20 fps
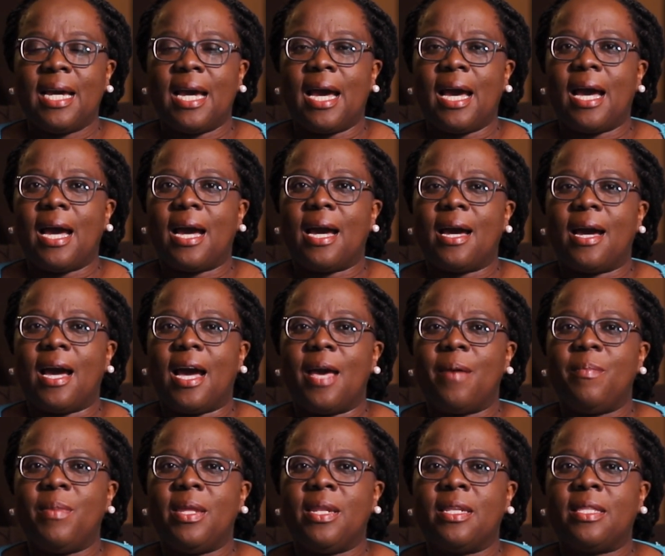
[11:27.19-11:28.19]

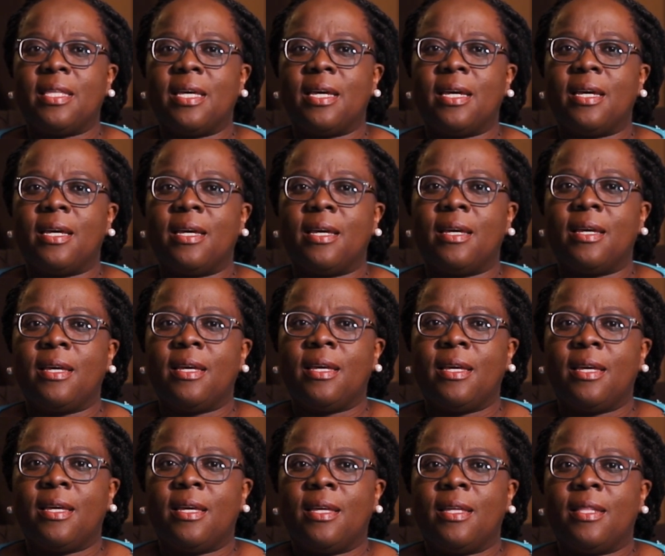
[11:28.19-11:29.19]

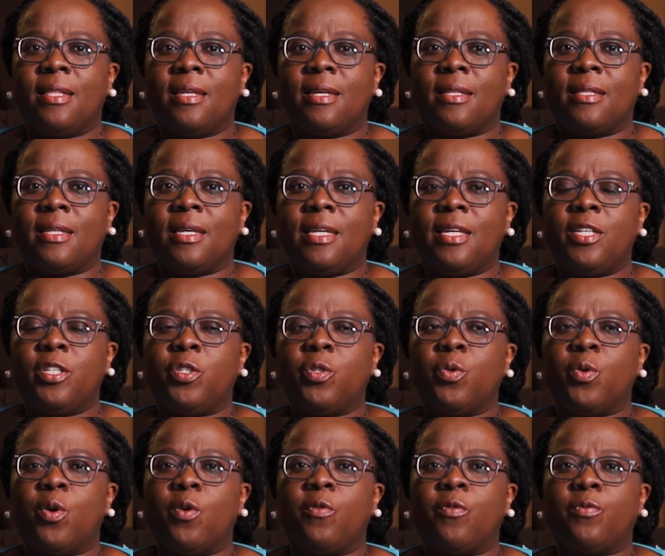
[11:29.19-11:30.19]
The
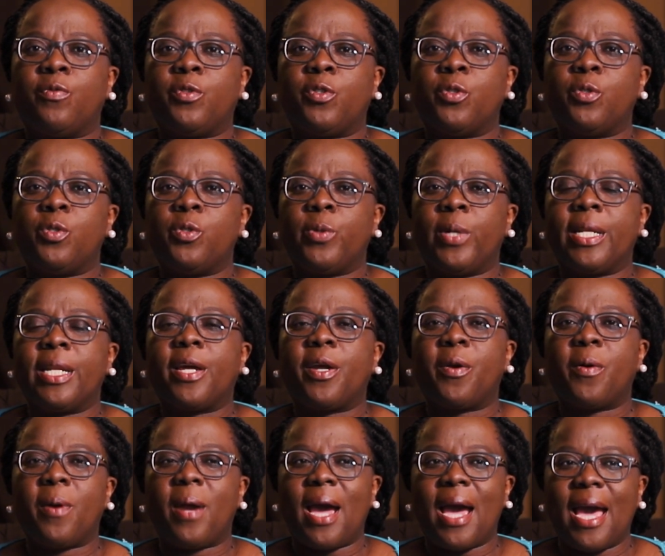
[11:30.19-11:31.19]
issue of children
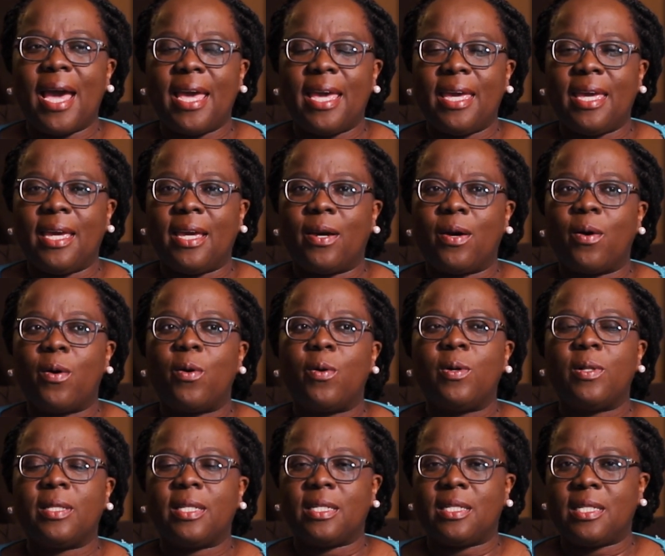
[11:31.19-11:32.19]
crying
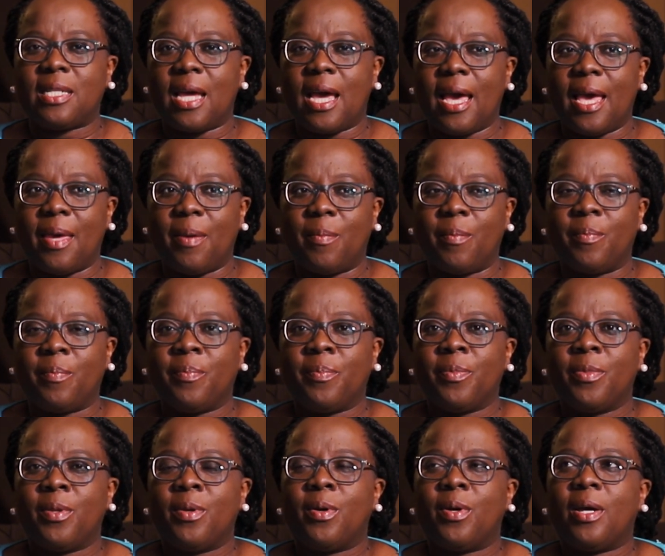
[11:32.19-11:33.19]
all the time
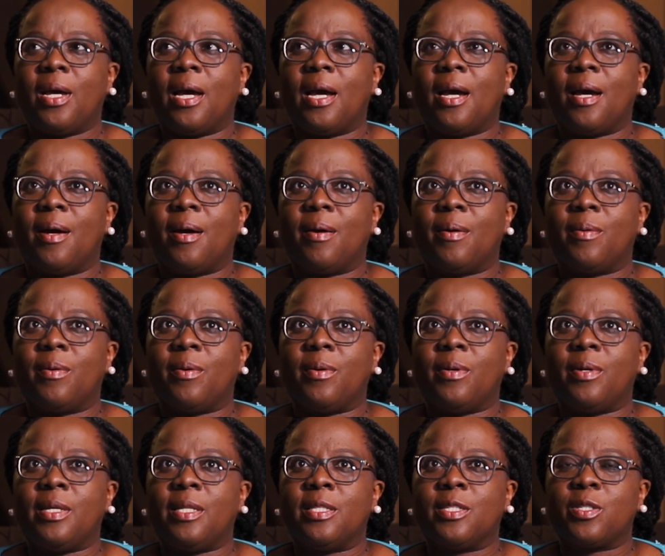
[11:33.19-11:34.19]

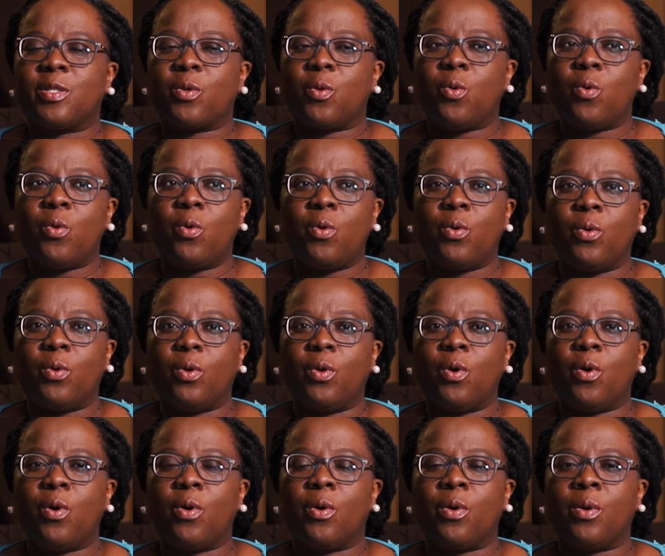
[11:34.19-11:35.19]
in school,
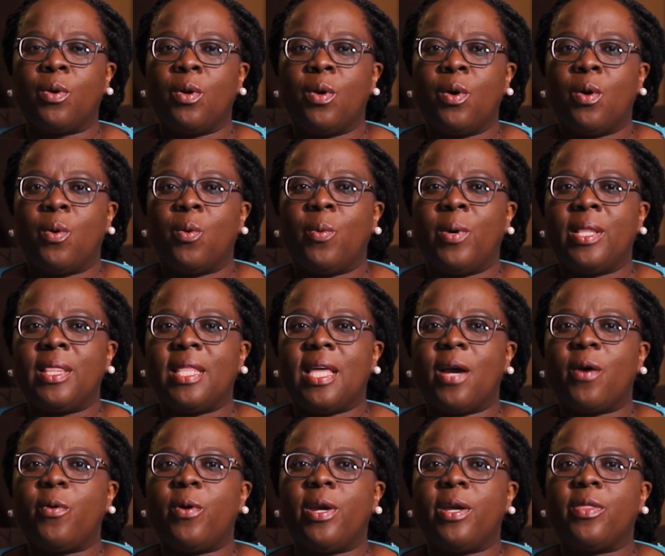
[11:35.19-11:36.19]
or when they
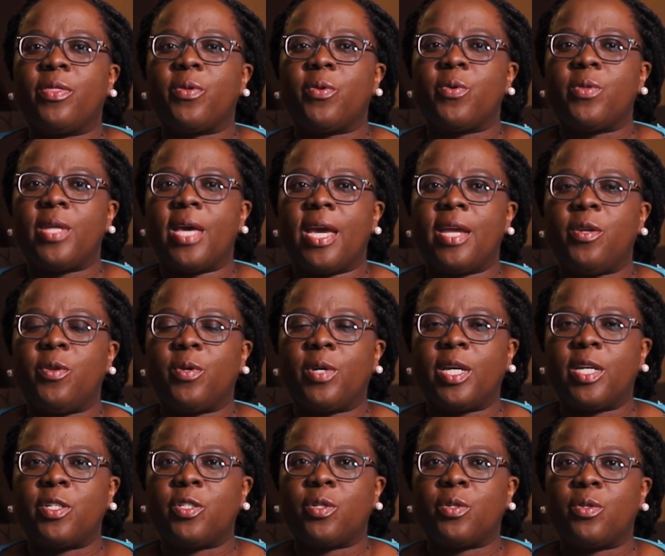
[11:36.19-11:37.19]
are going through their
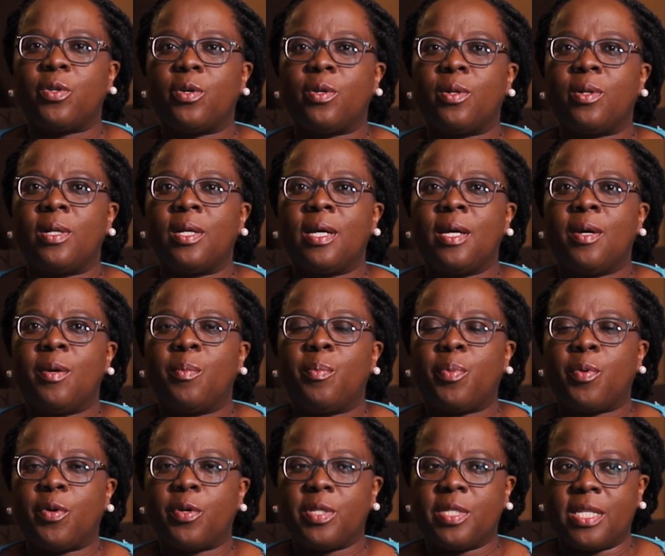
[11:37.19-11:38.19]
educational
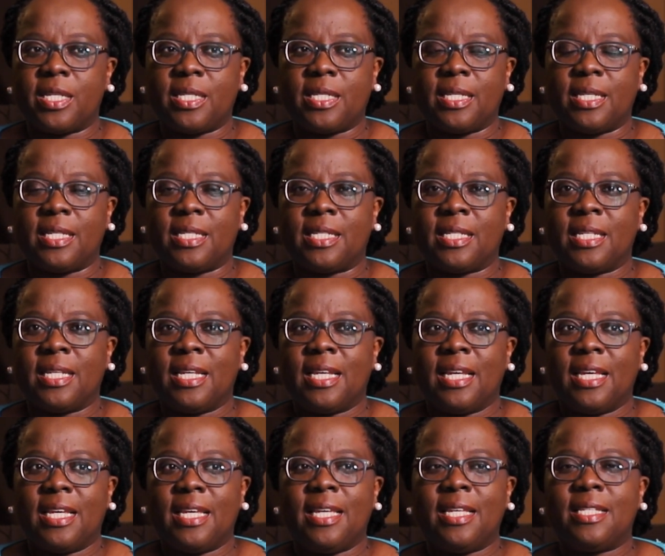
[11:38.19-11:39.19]
processes,
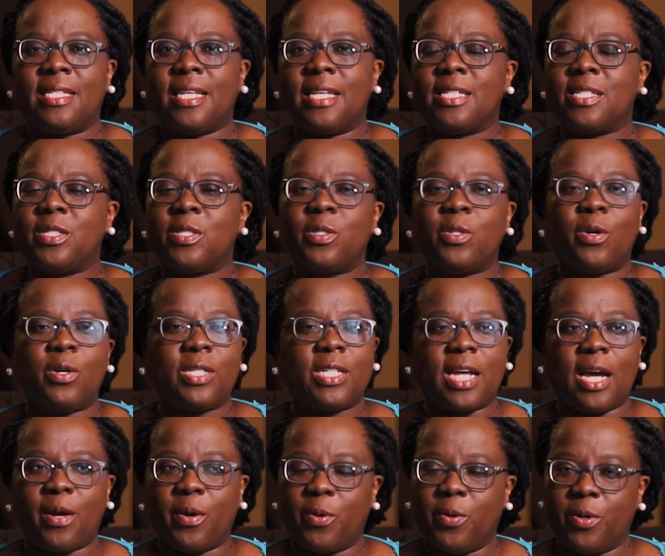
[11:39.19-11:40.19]
is not
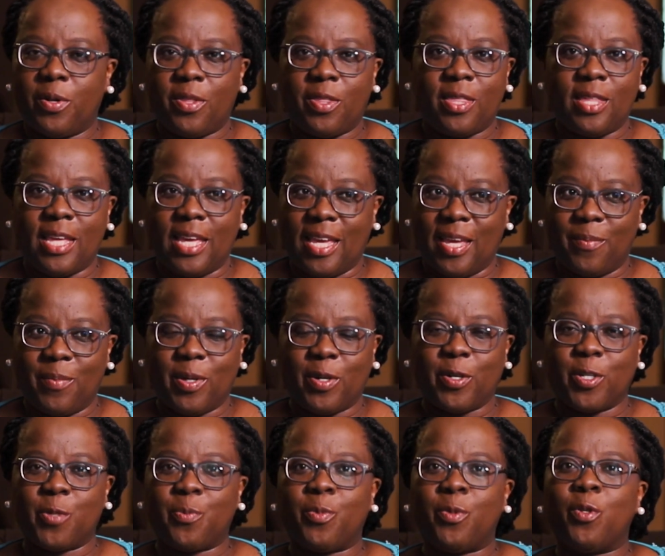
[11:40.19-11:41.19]
a good thing,
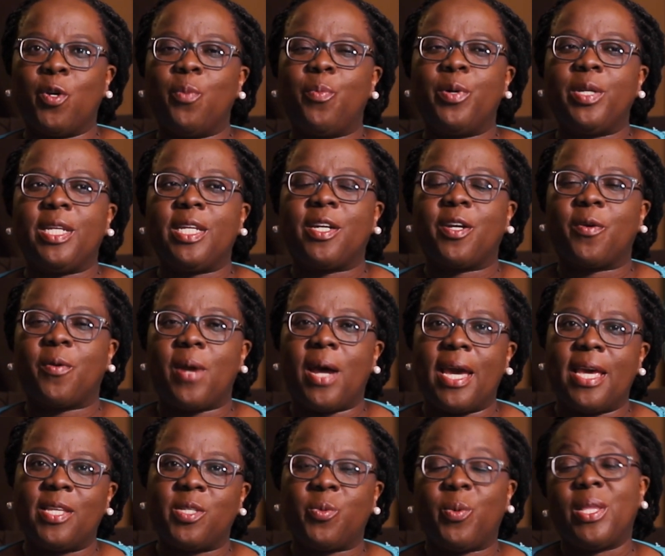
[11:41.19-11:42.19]
because nobody
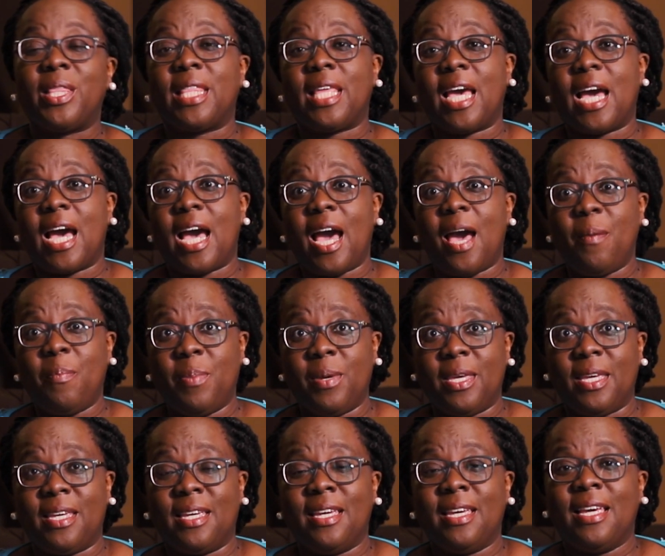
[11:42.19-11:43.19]
cries when they are
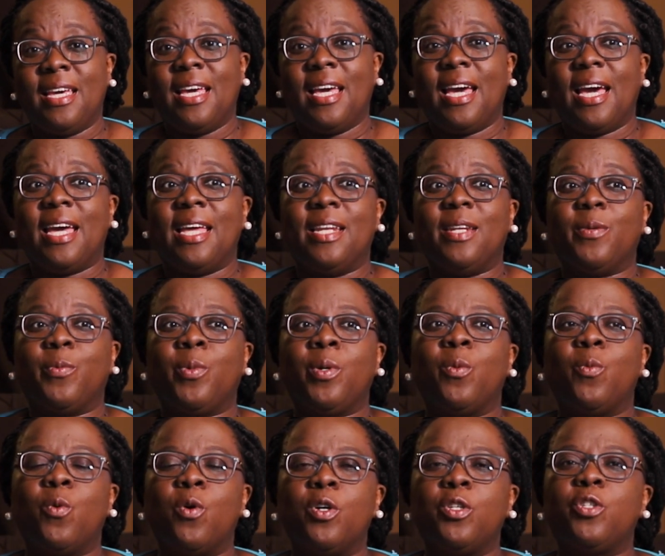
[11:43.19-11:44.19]
happy, and
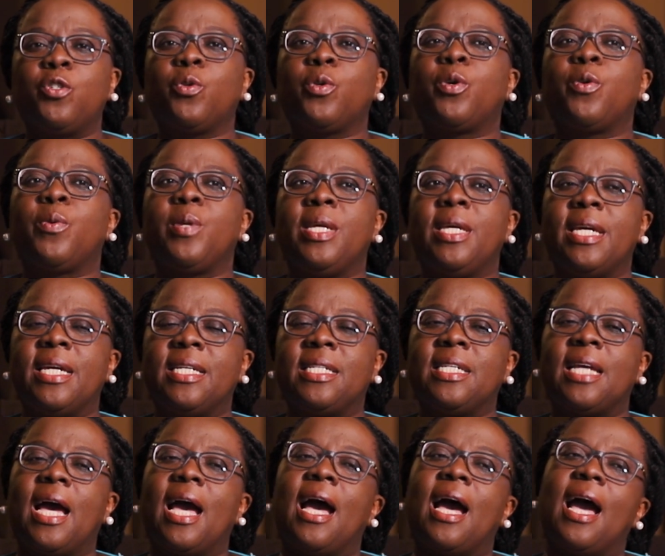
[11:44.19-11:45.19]
we want to
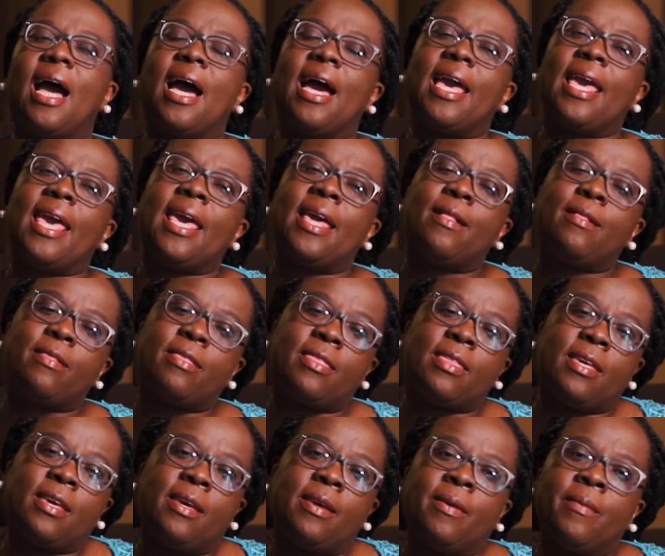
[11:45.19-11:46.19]
create a
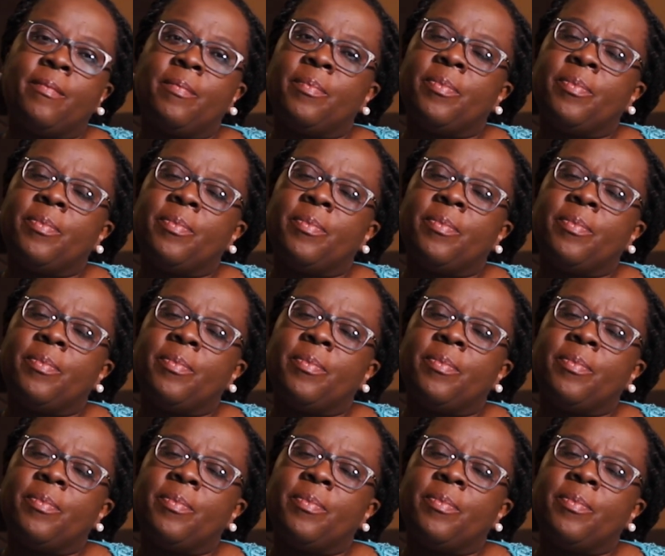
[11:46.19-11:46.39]
healthy